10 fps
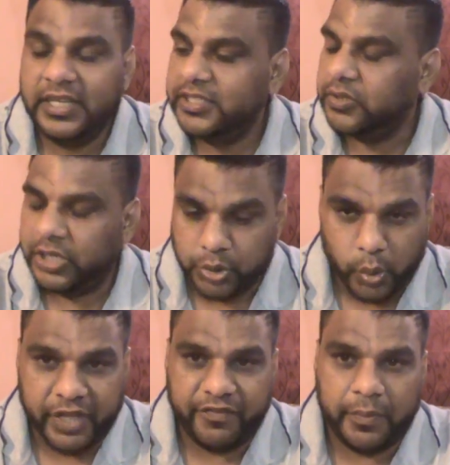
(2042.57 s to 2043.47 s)
So
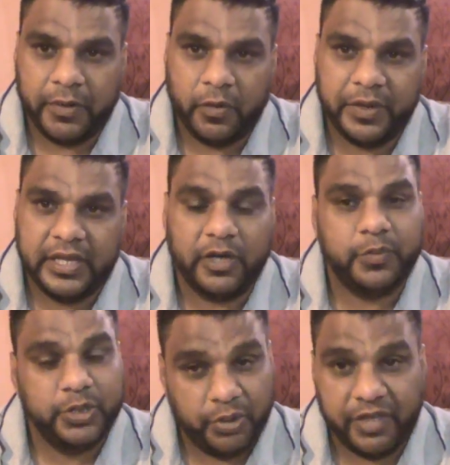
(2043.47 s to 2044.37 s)
don't give up on me, because
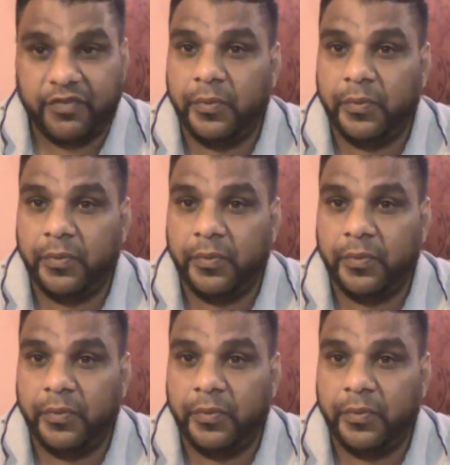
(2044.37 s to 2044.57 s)
we don't give